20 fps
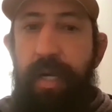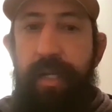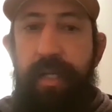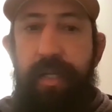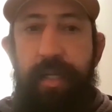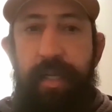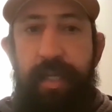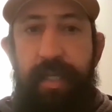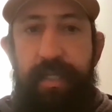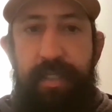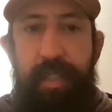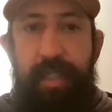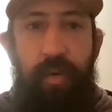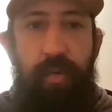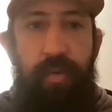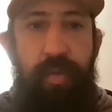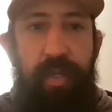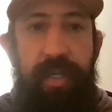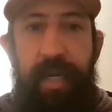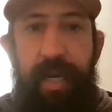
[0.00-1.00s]
But he's
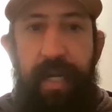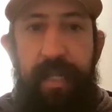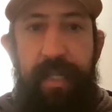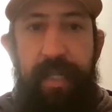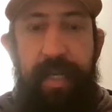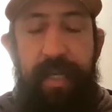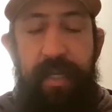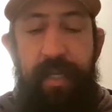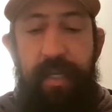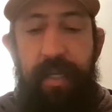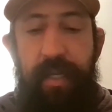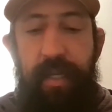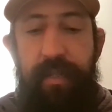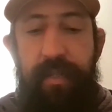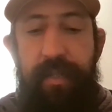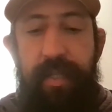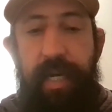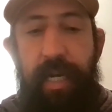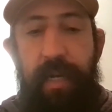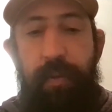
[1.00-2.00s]
the only guy that
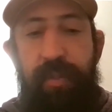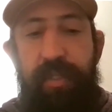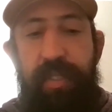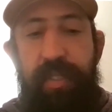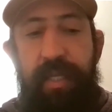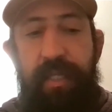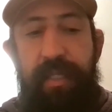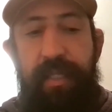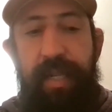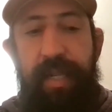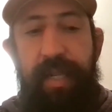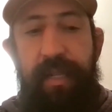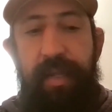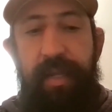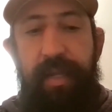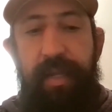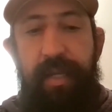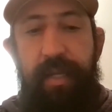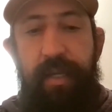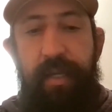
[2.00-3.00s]
that I would think that
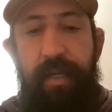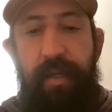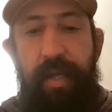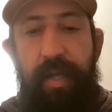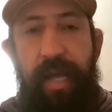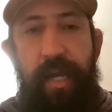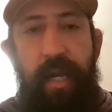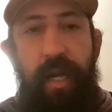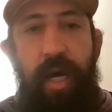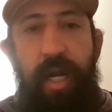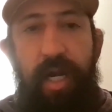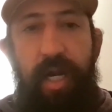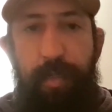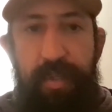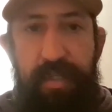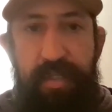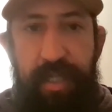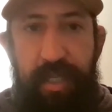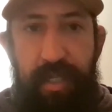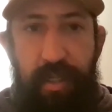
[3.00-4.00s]
like had
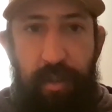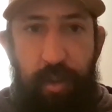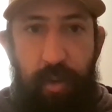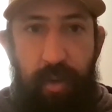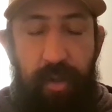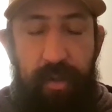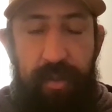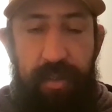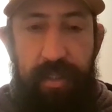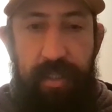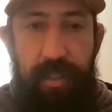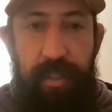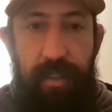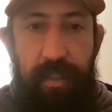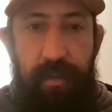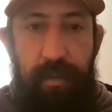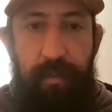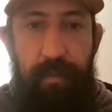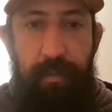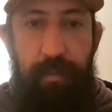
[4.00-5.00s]
100%
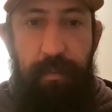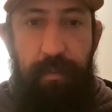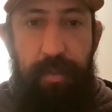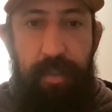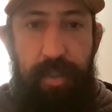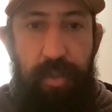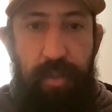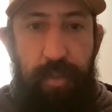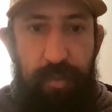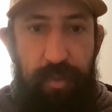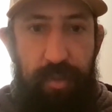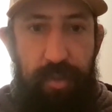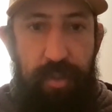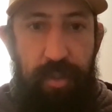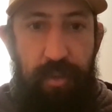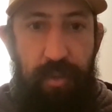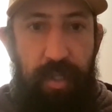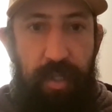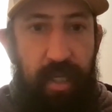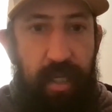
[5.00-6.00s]
loyalty to
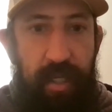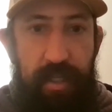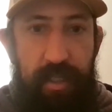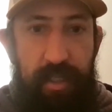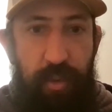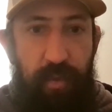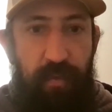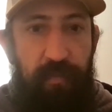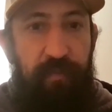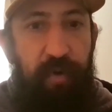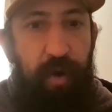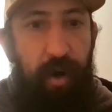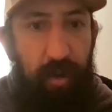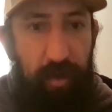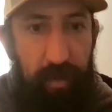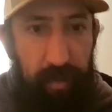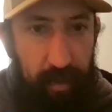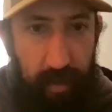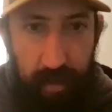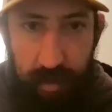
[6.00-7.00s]
to to a
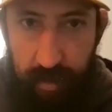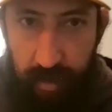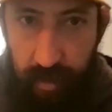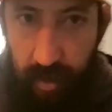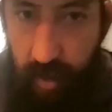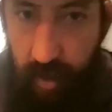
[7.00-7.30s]
fault.